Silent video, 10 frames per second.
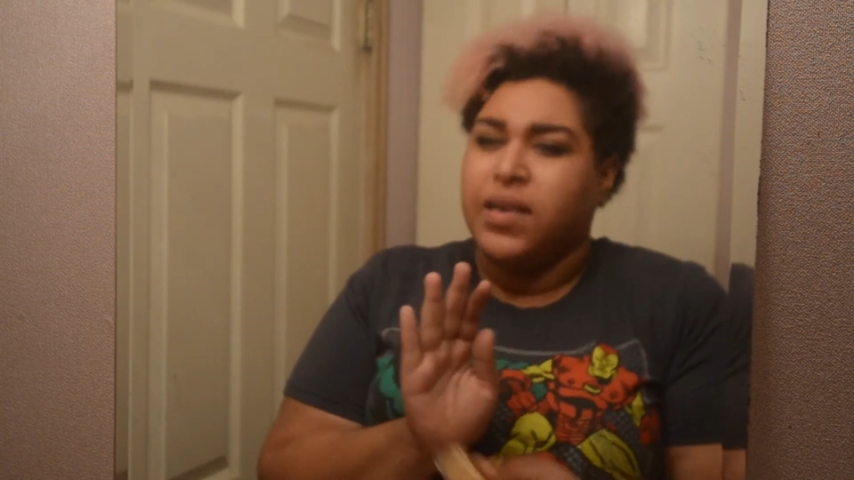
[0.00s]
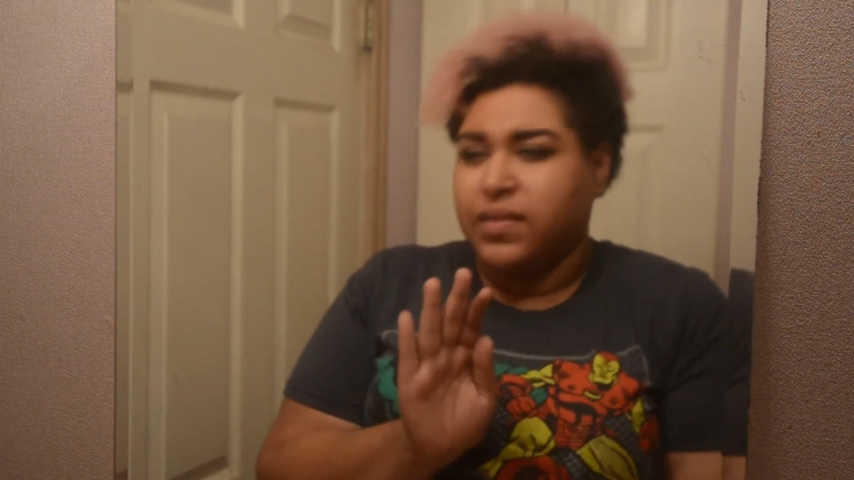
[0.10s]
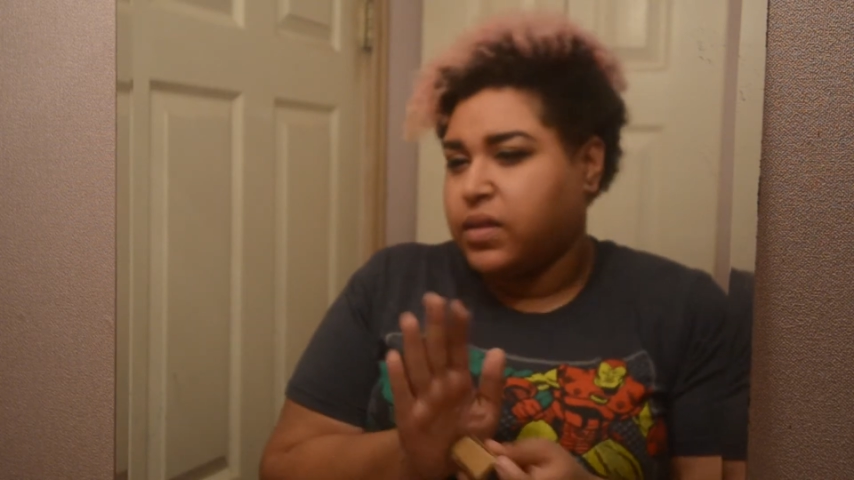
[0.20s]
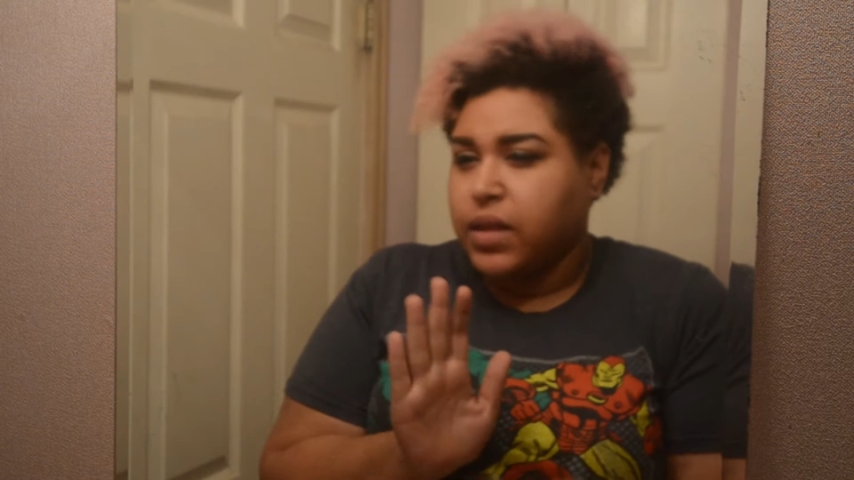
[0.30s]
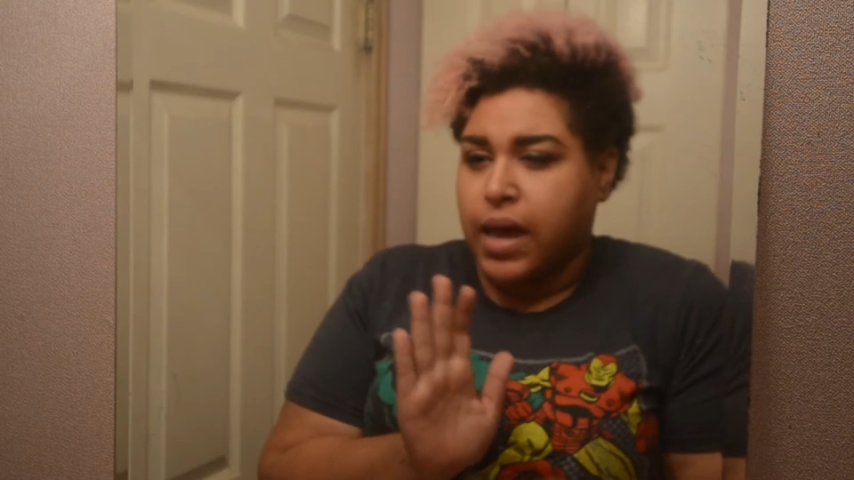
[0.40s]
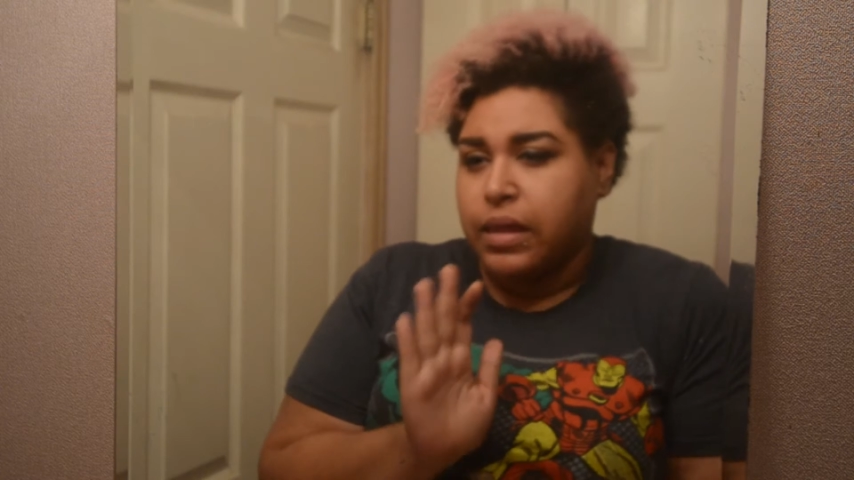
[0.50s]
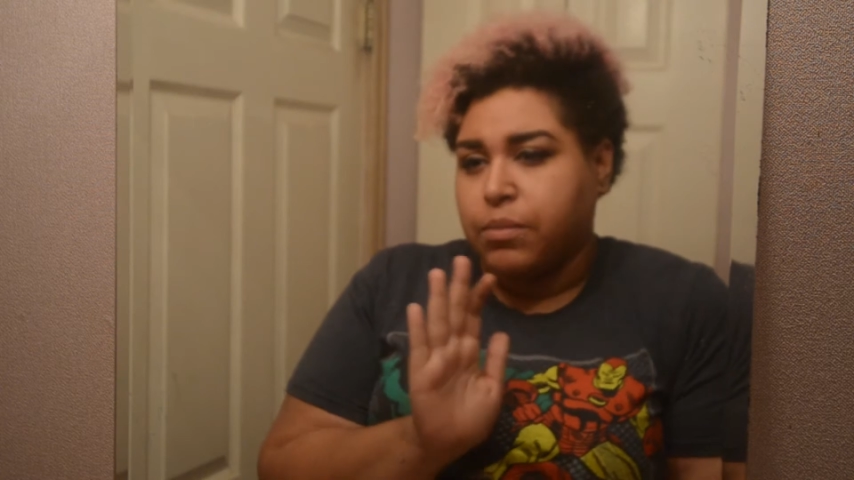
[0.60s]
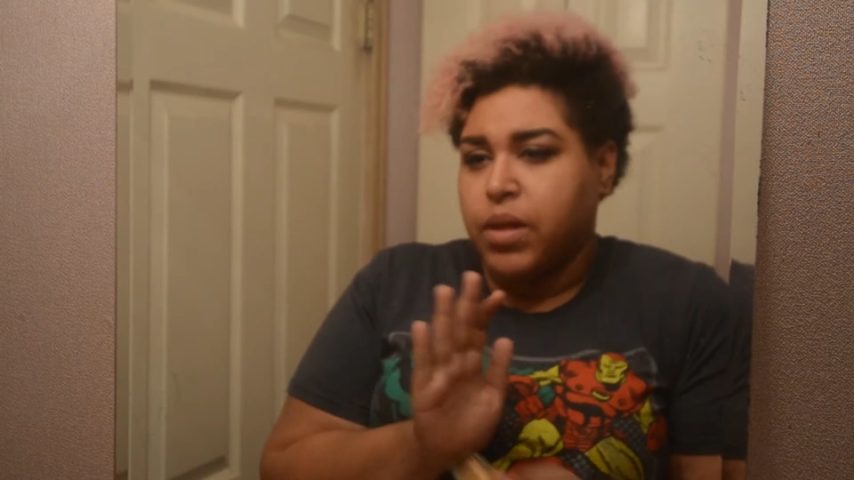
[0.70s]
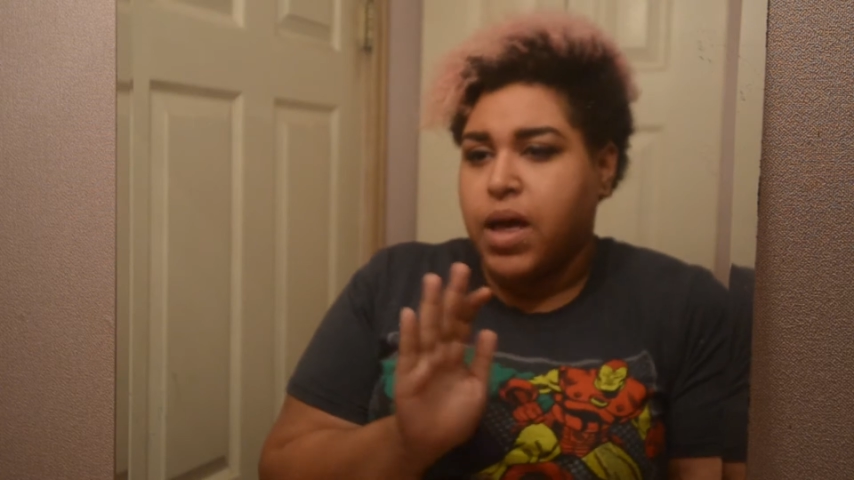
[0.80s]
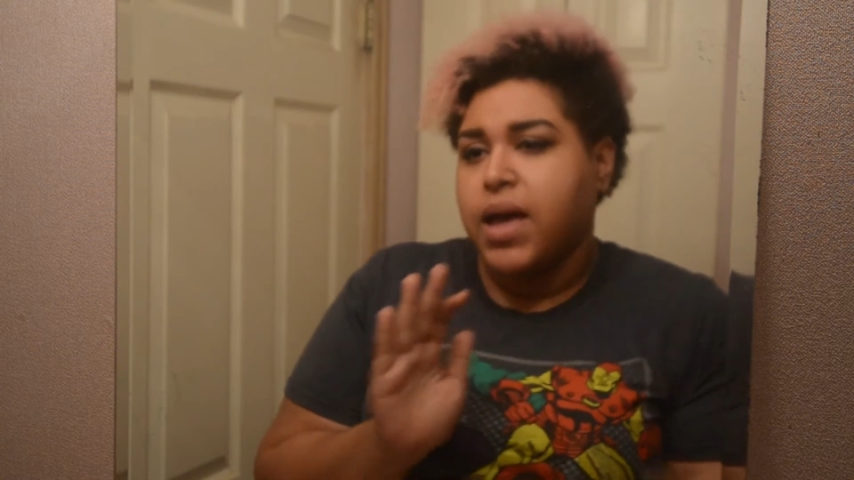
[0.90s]
slightly
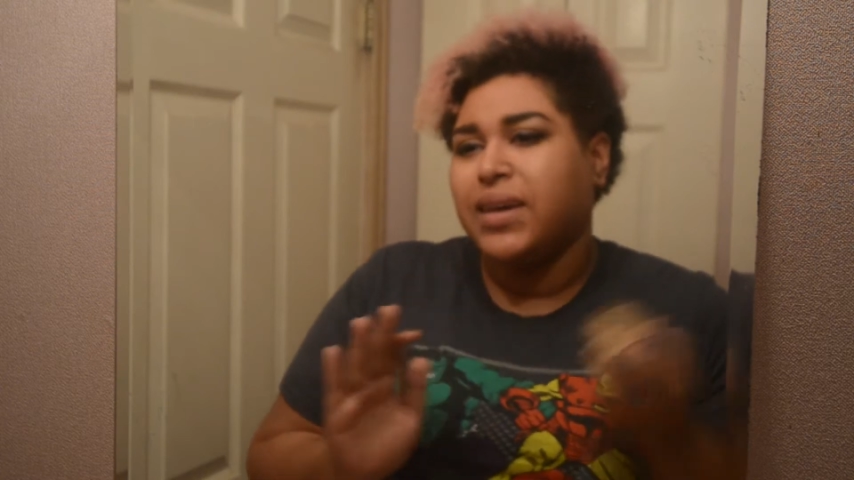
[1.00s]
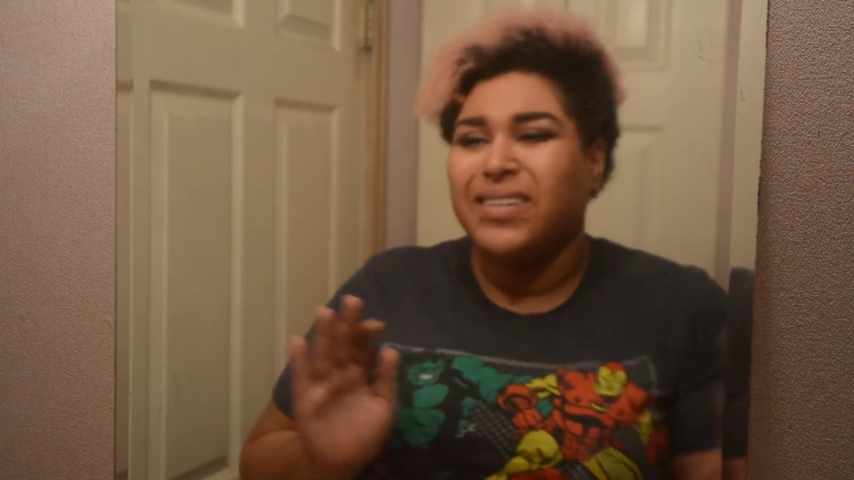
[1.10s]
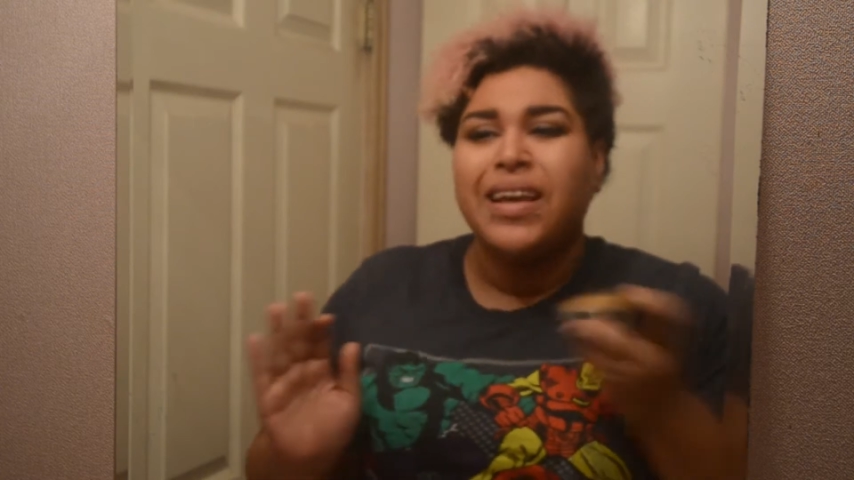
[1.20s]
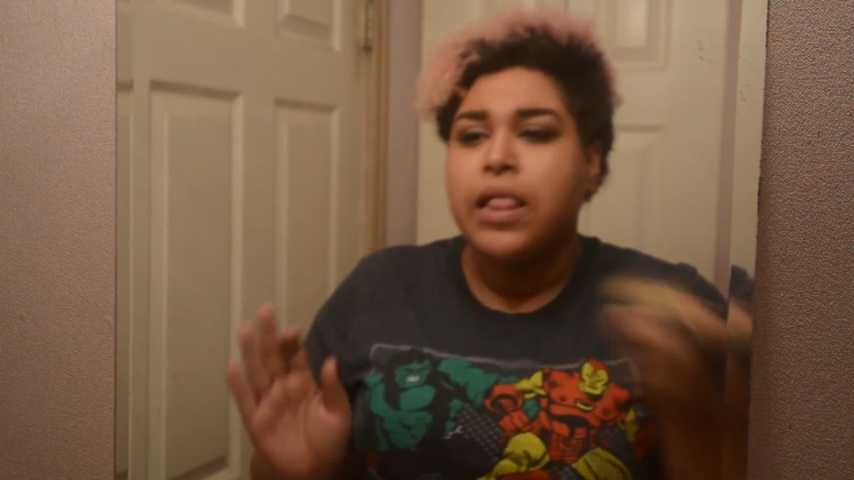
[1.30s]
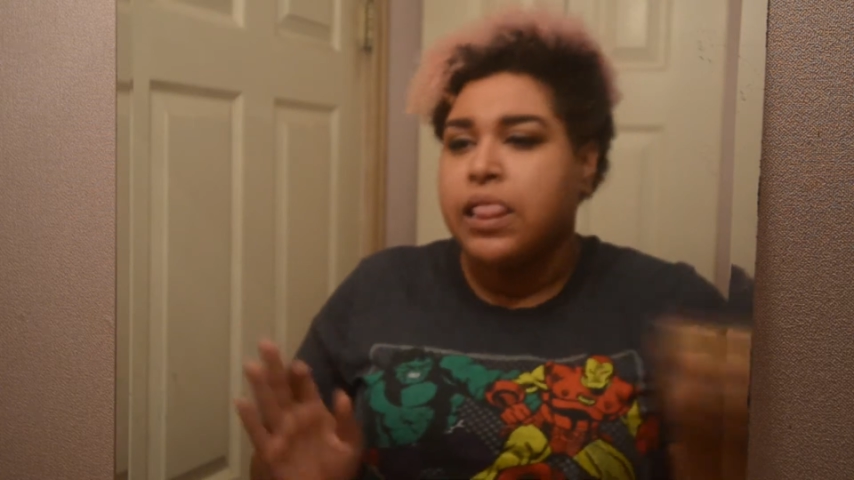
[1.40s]
blind.